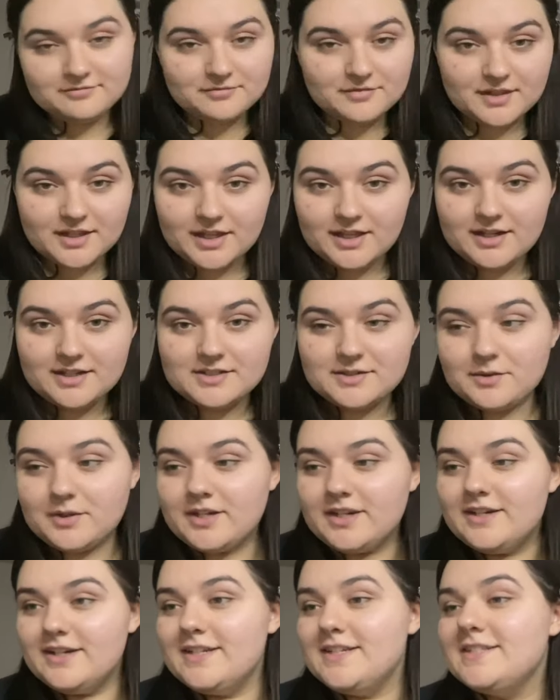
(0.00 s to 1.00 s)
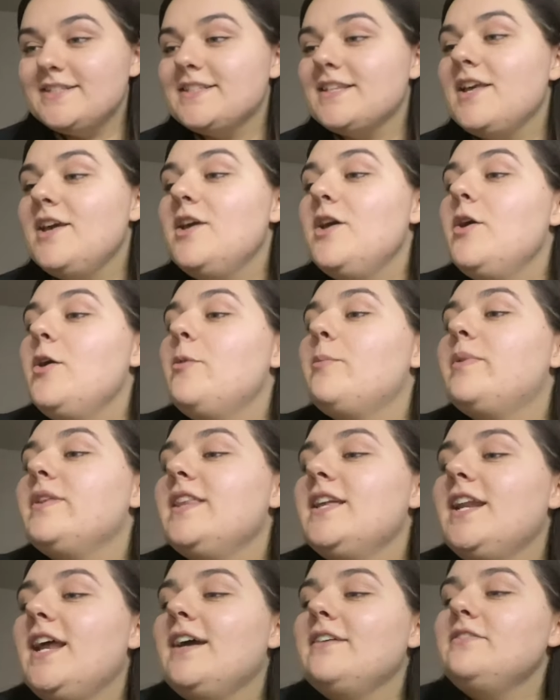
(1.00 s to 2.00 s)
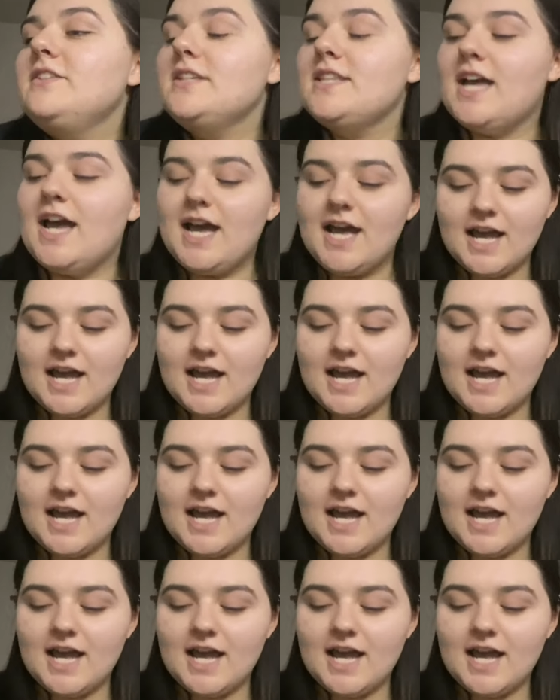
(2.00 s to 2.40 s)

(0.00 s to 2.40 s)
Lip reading: It is what it is. But then after that,